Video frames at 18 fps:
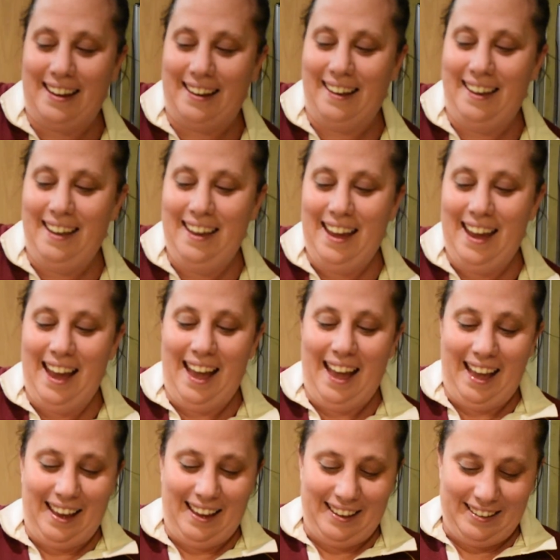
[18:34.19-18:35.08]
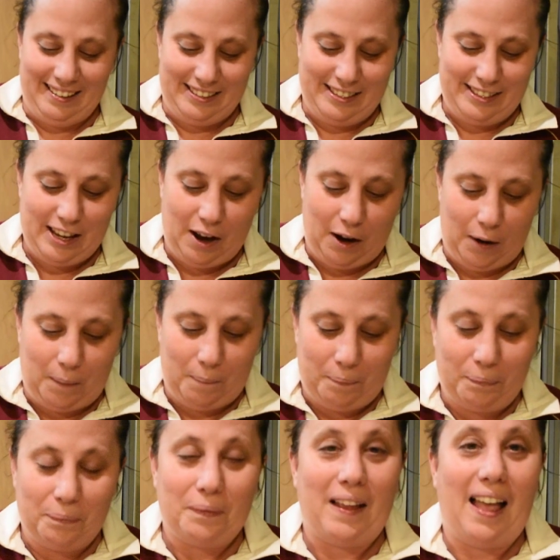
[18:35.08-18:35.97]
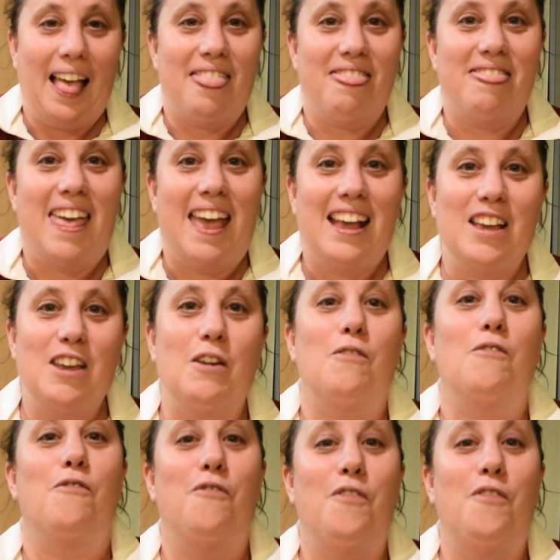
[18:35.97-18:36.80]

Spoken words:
It does. So, thank you